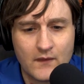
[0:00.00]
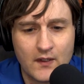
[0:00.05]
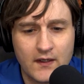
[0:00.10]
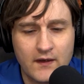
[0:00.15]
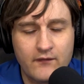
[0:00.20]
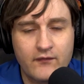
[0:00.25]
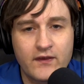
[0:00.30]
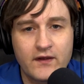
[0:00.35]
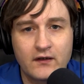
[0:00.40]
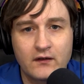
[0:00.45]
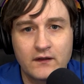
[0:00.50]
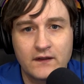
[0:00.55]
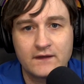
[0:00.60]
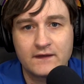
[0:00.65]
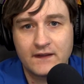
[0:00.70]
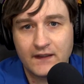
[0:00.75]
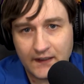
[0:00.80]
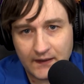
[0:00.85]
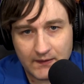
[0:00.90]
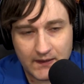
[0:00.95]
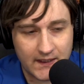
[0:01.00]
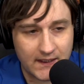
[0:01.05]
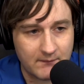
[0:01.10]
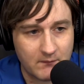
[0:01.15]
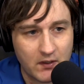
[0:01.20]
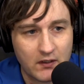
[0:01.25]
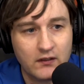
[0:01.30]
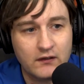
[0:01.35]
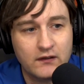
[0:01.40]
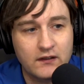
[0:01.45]
in a
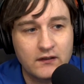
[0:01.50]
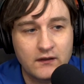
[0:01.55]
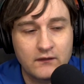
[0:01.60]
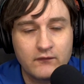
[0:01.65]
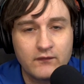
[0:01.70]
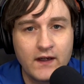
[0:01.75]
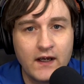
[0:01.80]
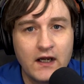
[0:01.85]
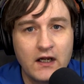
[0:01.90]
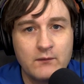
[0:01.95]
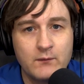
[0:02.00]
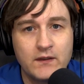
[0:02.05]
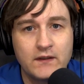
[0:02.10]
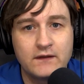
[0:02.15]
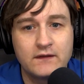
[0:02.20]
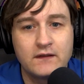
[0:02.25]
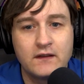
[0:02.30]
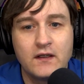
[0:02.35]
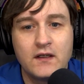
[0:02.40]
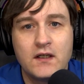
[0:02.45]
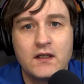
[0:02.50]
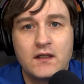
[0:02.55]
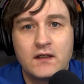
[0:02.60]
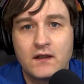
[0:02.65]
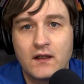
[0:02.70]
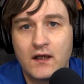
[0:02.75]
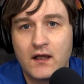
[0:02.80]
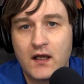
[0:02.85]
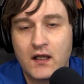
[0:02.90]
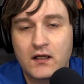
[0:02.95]
market environment,
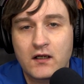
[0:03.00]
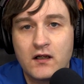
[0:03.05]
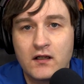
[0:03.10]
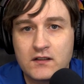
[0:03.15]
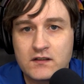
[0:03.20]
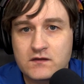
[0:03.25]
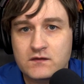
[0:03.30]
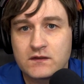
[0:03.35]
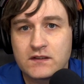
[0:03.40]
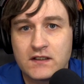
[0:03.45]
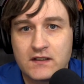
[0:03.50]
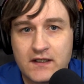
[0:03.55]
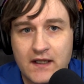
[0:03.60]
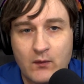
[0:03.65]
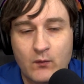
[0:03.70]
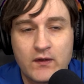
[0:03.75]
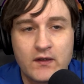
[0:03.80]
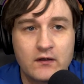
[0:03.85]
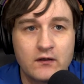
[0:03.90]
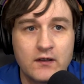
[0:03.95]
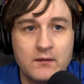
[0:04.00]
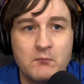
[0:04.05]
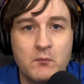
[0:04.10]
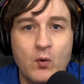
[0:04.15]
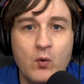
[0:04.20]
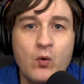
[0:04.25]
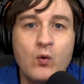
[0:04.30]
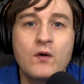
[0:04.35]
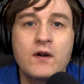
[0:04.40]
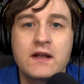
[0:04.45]
a country that we are
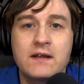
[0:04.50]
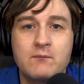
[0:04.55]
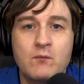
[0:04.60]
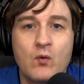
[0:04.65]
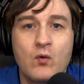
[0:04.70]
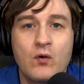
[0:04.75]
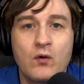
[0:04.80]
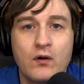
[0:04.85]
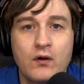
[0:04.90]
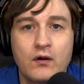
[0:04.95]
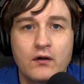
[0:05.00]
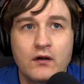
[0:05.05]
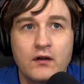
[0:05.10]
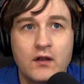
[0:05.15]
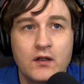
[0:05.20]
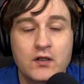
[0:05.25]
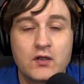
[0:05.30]
importing more